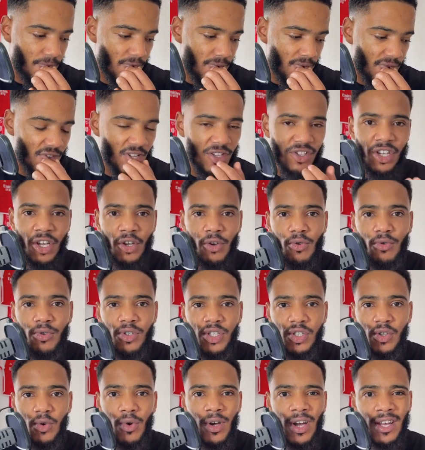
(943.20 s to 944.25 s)
Zinchenko is
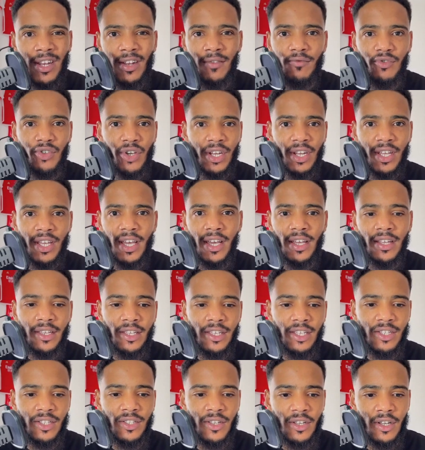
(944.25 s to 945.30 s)
still kind of trying to get
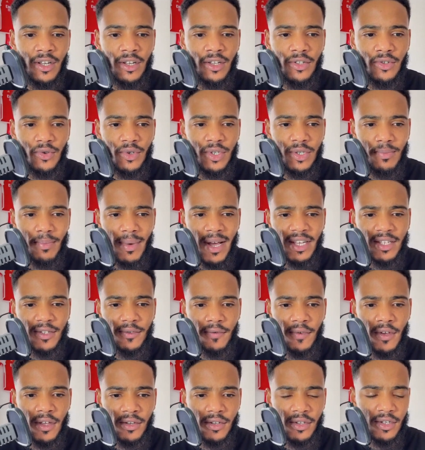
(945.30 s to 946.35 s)
to his max
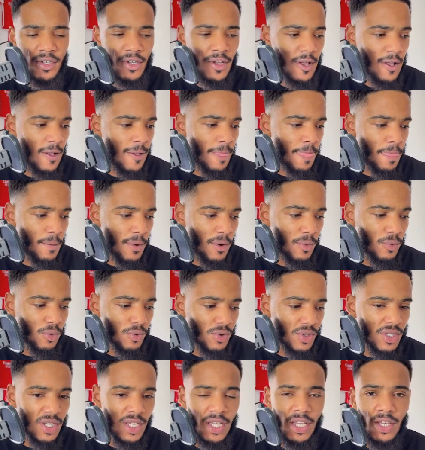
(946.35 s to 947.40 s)
fitness, but we'll
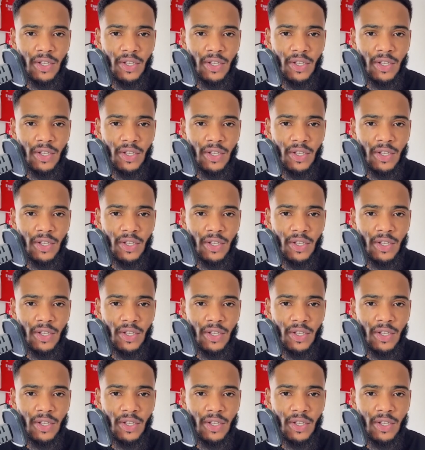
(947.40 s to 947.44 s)
see.